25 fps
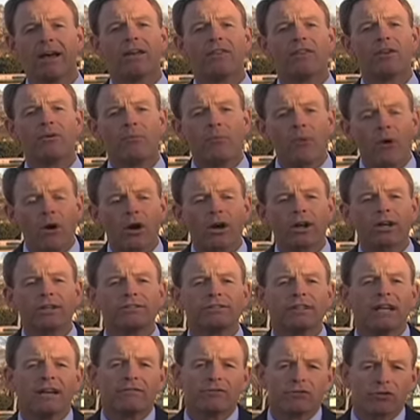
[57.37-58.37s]
the
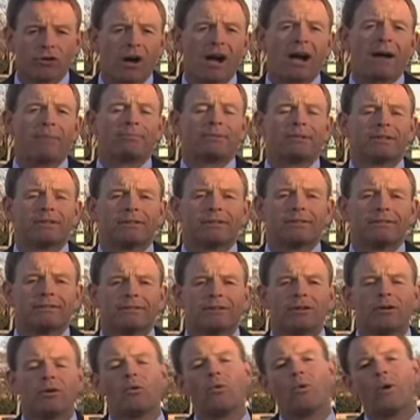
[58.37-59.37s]
markets have dropped.
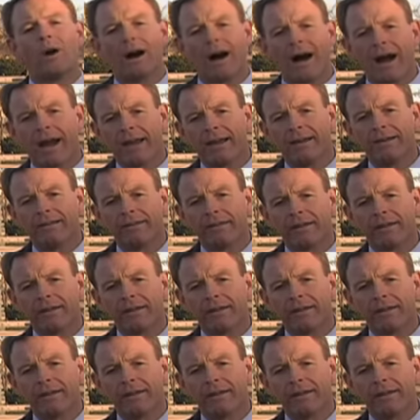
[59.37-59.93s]
Why?